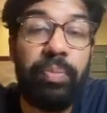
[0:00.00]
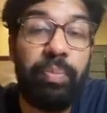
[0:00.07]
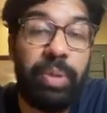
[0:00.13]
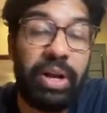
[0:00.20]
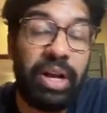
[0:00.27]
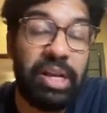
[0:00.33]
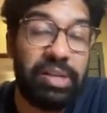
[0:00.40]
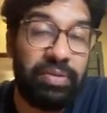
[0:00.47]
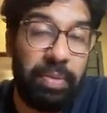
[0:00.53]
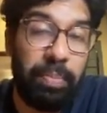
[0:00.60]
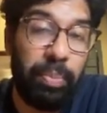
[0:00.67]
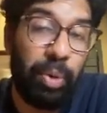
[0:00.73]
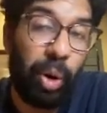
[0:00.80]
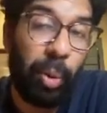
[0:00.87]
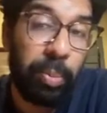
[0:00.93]
because of the
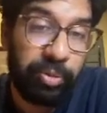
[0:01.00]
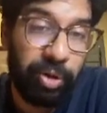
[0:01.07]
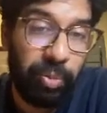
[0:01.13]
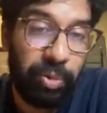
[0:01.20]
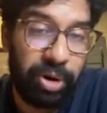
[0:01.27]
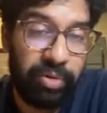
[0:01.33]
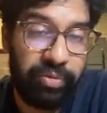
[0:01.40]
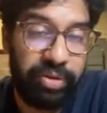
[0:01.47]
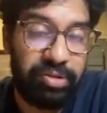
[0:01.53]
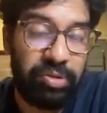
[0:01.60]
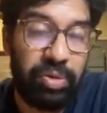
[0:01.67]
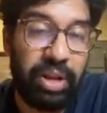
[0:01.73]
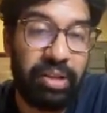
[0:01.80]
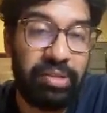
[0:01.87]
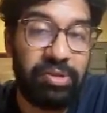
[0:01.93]
prompt from one of the
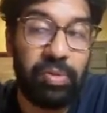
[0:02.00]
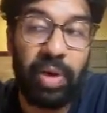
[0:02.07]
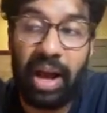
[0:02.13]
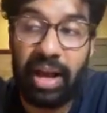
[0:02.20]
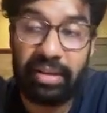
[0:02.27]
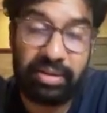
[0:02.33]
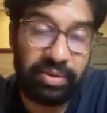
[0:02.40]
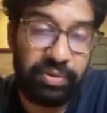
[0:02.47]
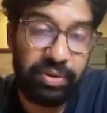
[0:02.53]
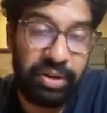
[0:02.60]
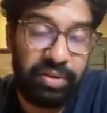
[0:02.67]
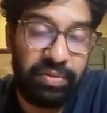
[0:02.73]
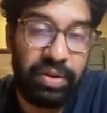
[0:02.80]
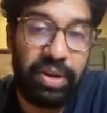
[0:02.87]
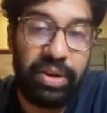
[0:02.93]
students who asked for
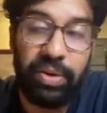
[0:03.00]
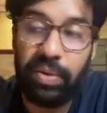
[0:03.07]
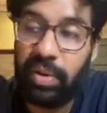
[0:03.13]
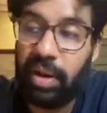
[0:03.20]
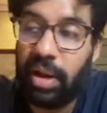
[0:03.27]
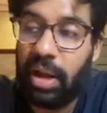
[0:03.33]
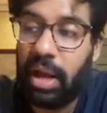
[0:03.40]
this video.